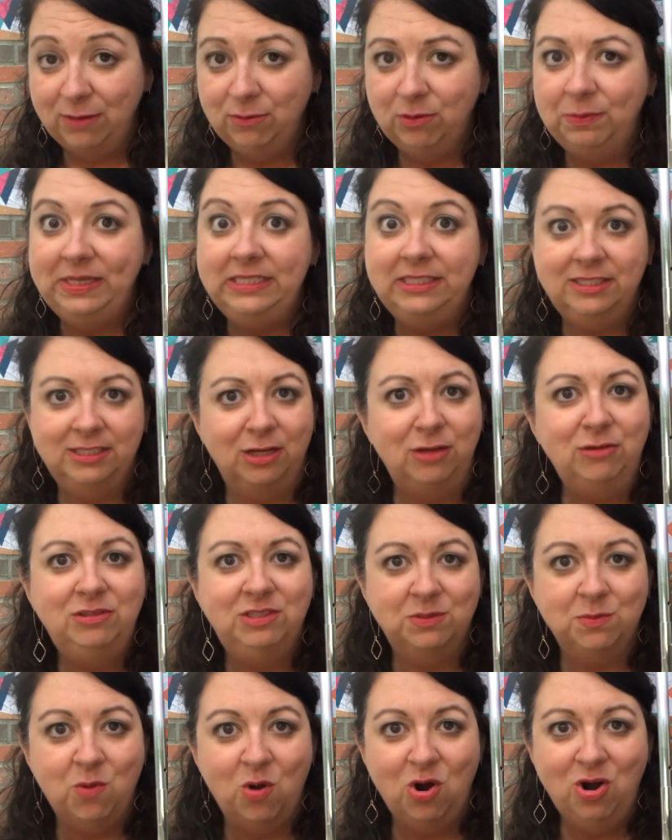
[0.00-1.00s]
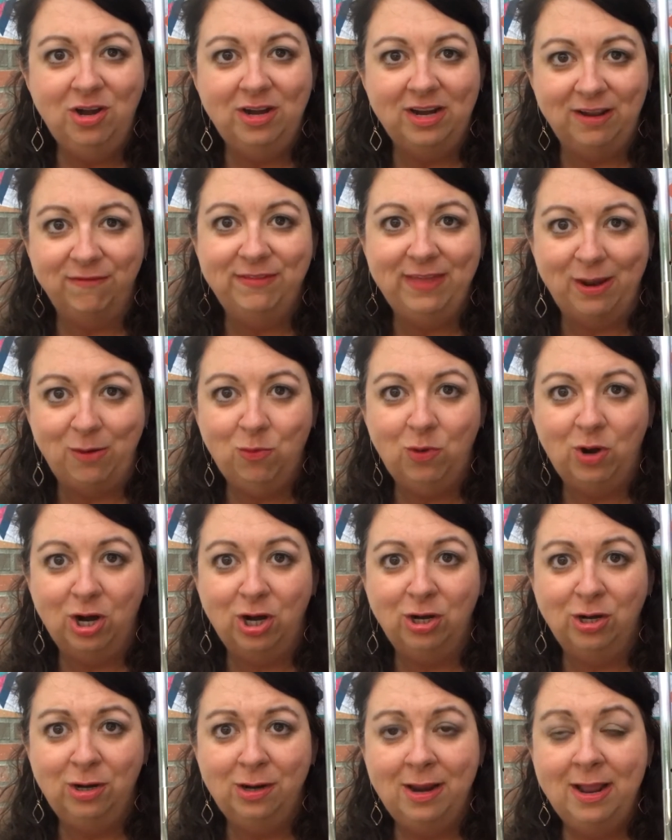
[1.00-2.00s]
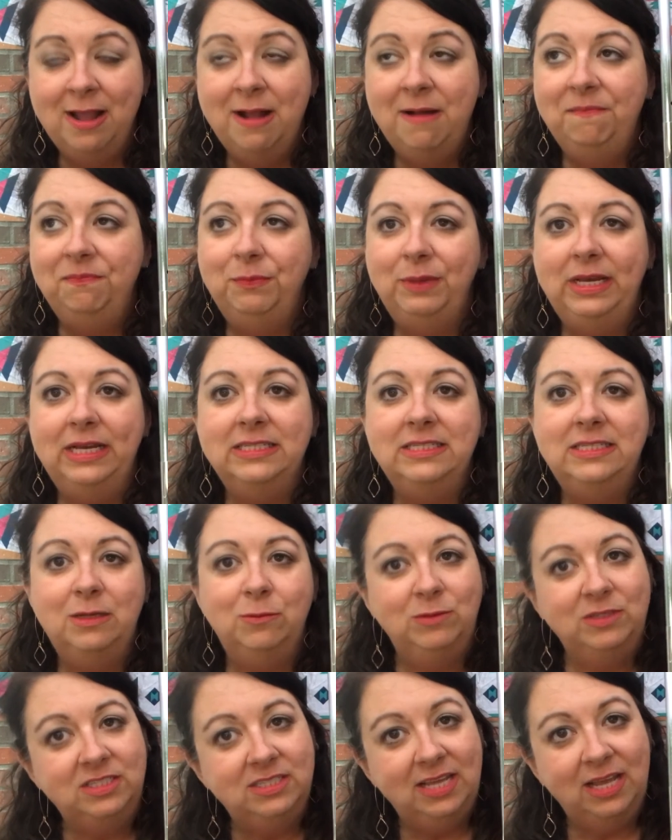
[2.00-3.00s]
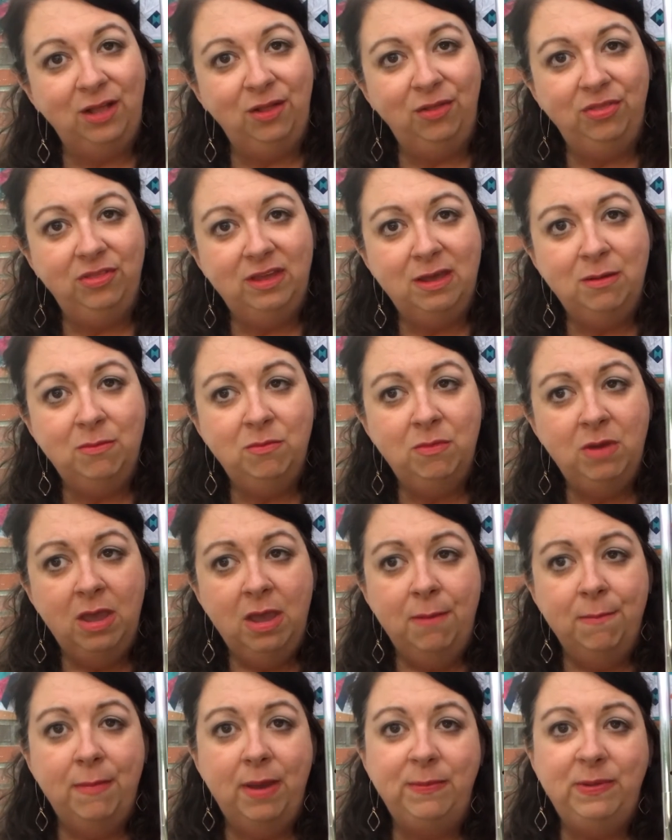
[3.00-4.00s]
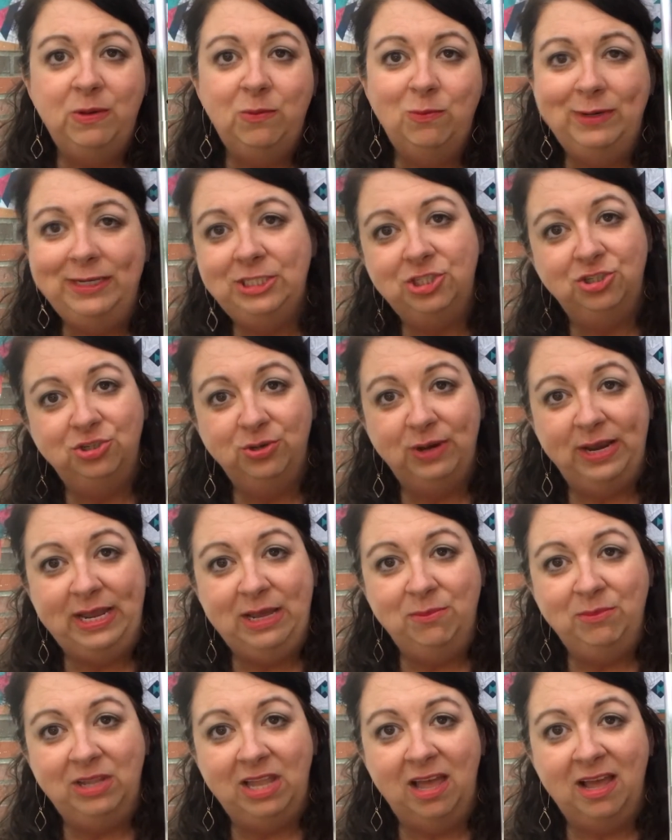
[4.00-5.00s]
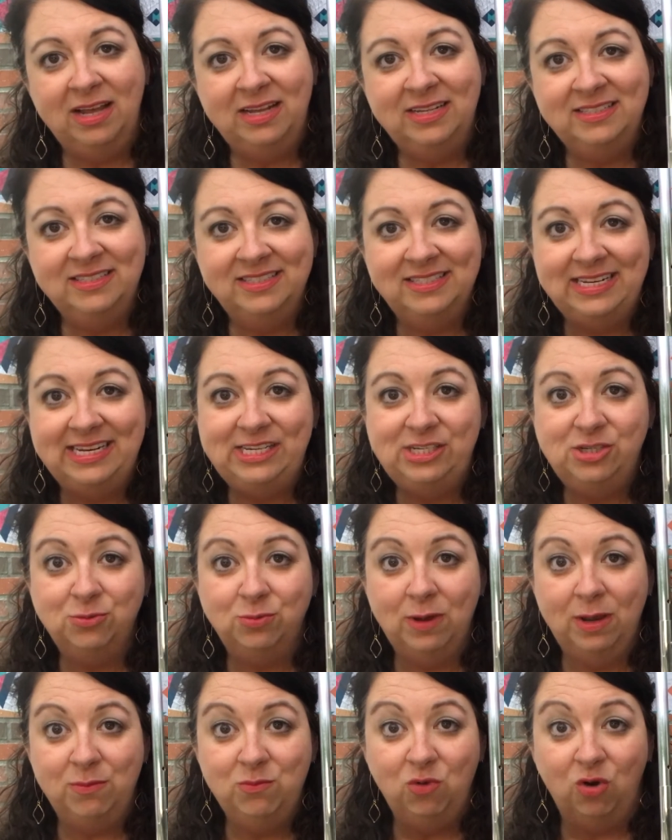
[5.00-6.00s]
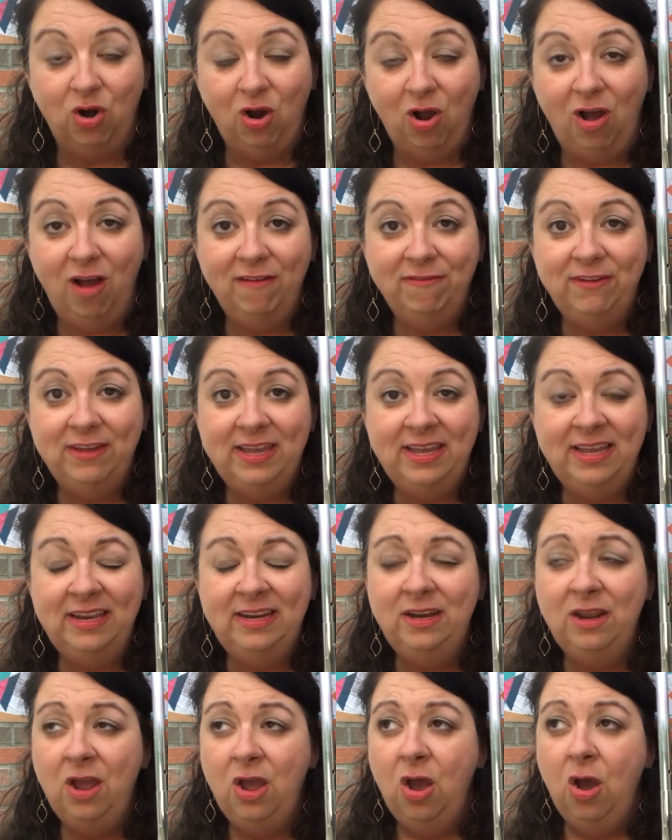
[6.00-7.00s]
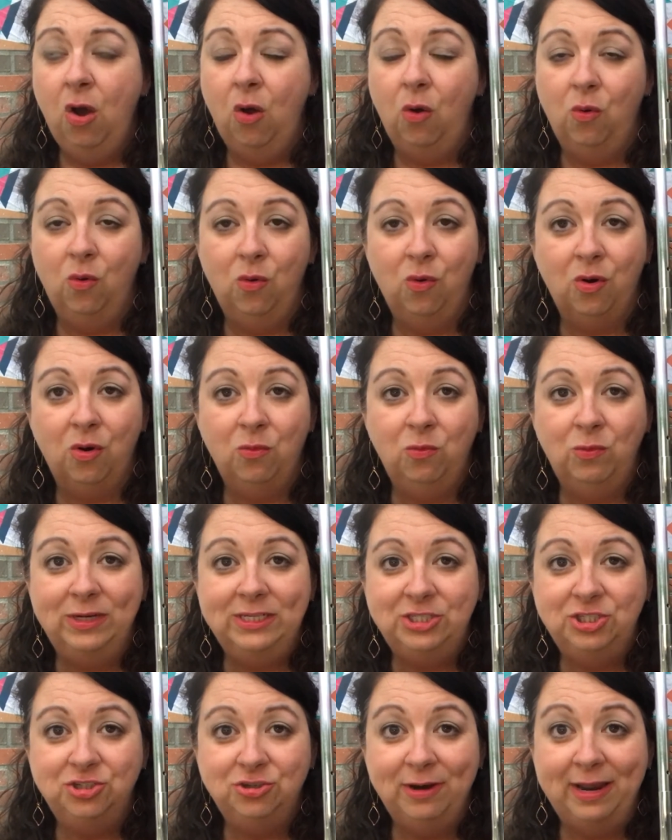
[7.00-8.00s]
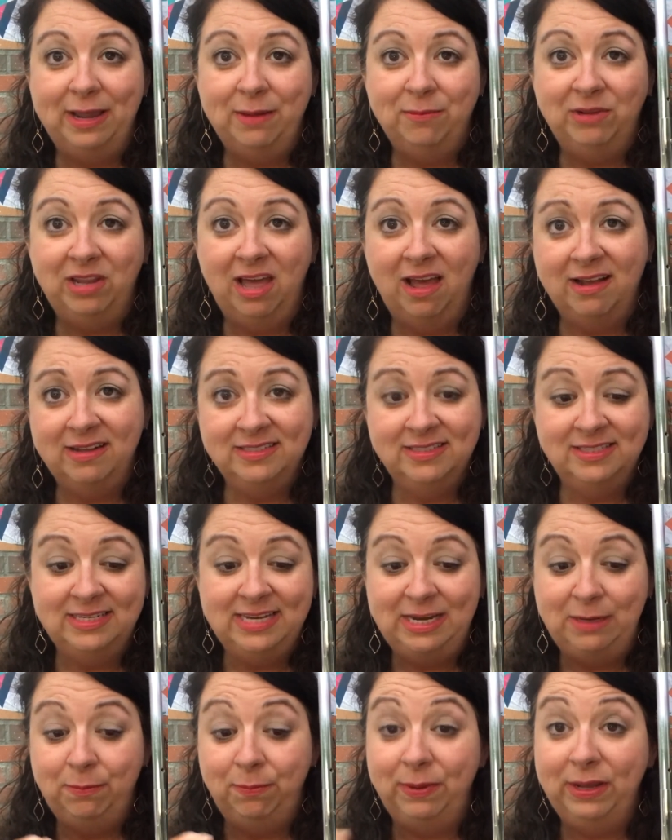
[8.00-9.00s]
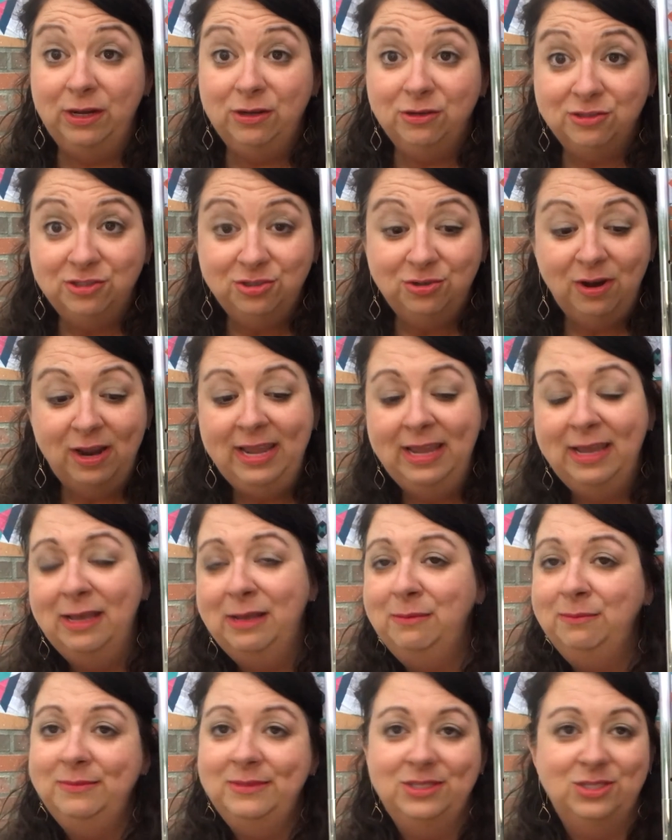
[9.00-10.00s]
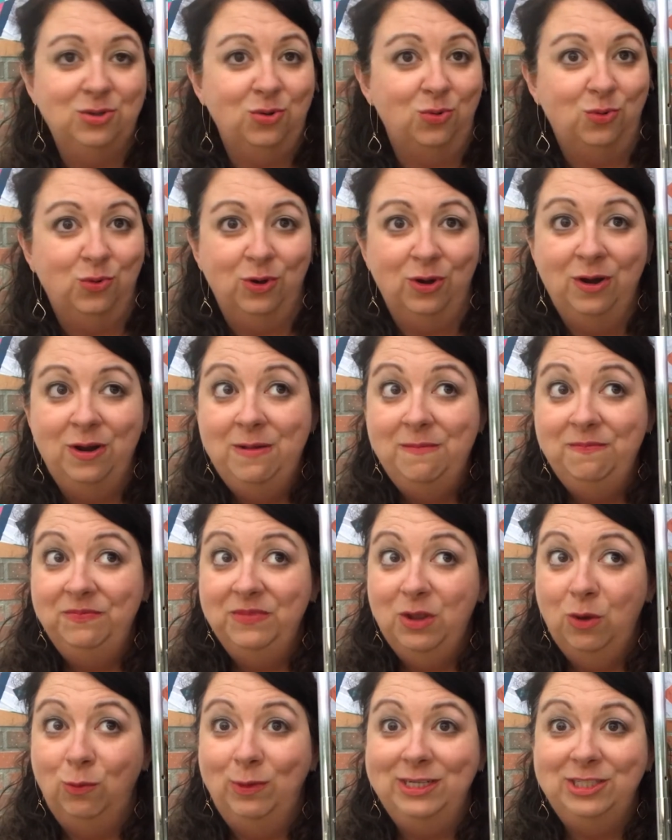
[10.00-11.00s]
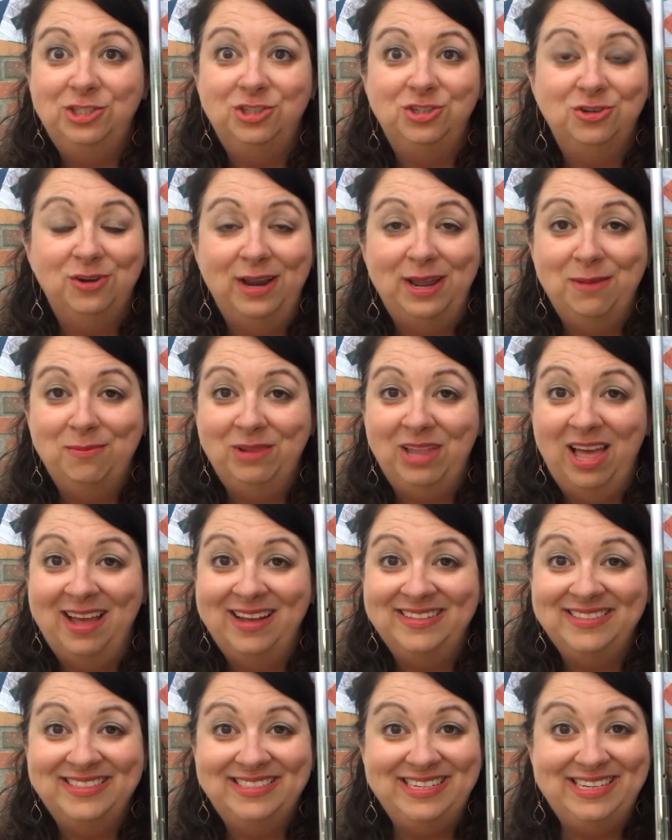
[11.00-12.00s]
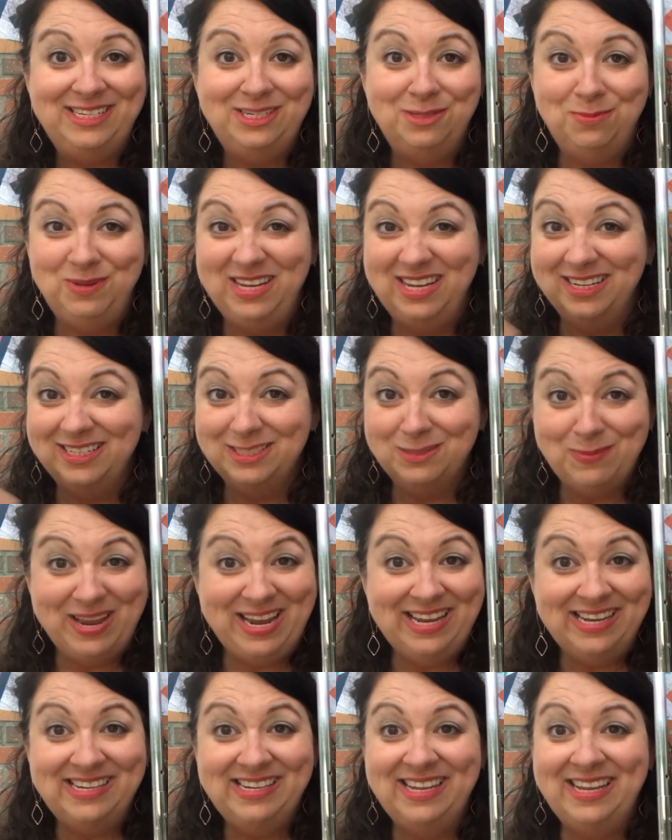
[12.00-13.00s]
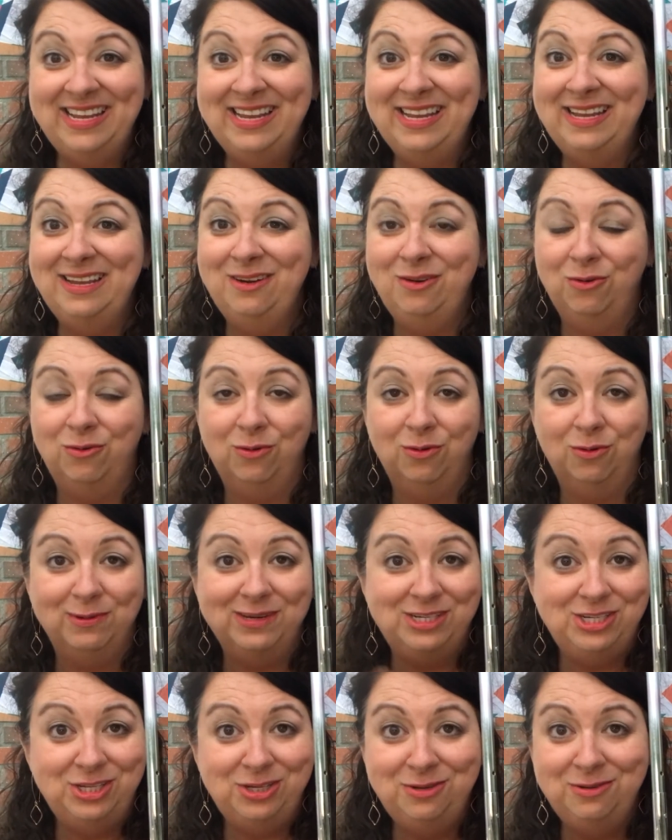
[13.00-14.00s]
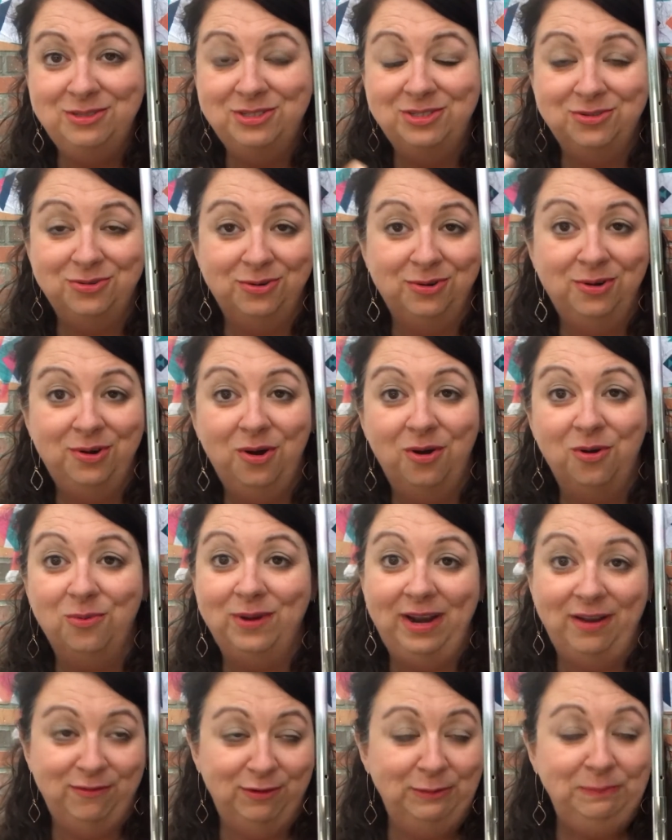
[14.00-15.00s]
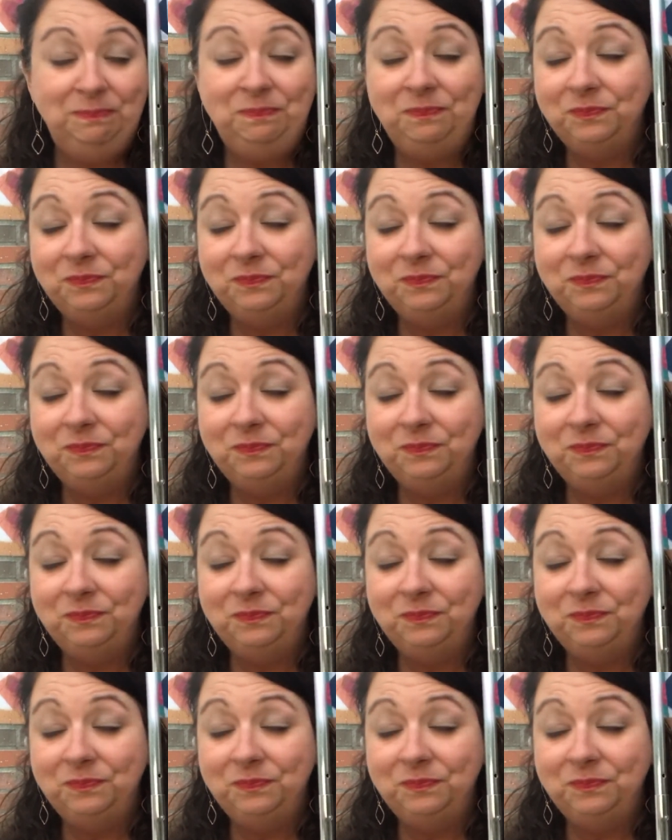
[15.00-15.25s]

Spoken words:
it would be so smart if they were, because it would tell them maybe which tram lines need to run more often, or which tram lines need bigger trams, or which tram lines need to be expanded or reduced, or whatever.